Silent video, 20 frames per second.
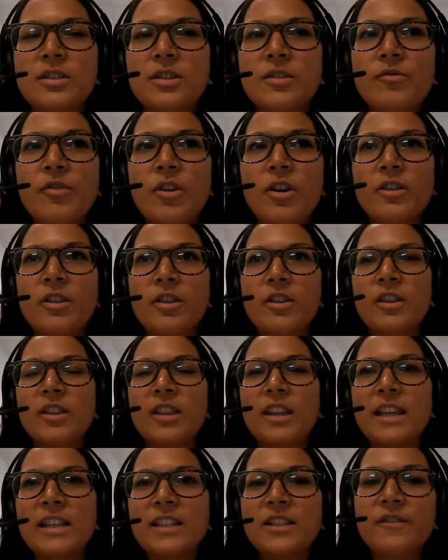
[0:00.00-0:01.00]
rather than
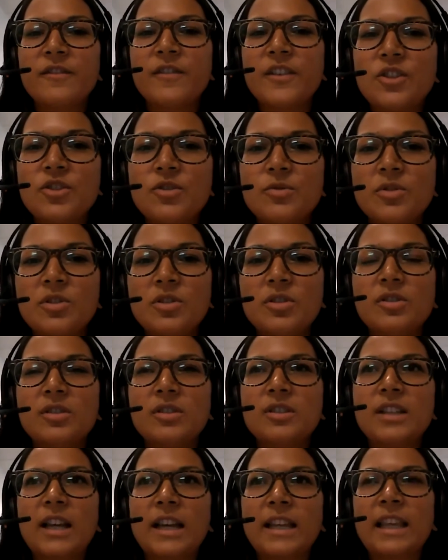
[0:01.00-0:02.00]
the
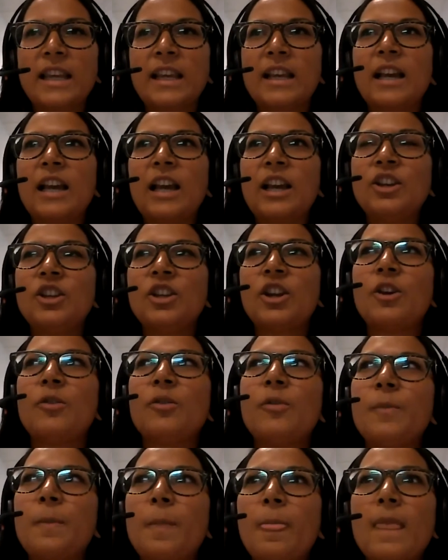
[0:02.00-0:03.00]
individuals. I think, you
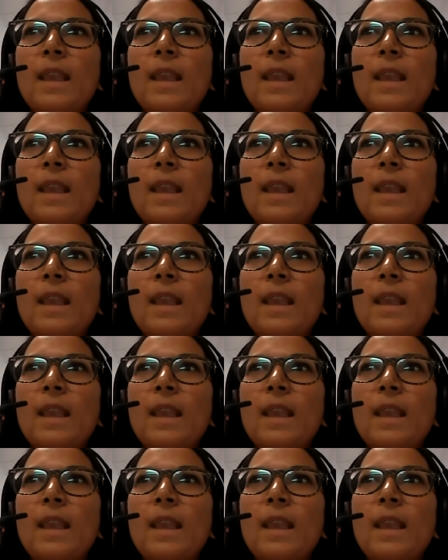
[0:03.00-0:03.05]
know,